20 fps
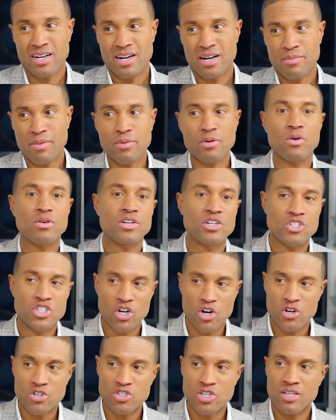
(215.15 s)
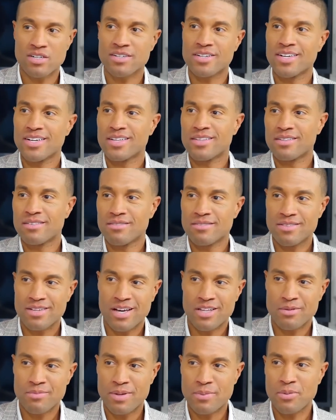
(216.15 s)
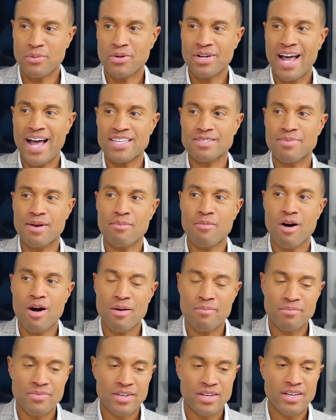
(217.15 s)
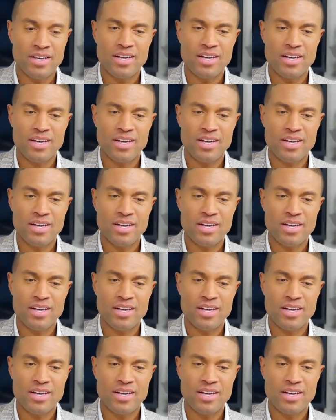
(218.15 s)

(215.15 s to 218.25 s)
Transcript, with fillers: I remember going to church and other people would ask my mom,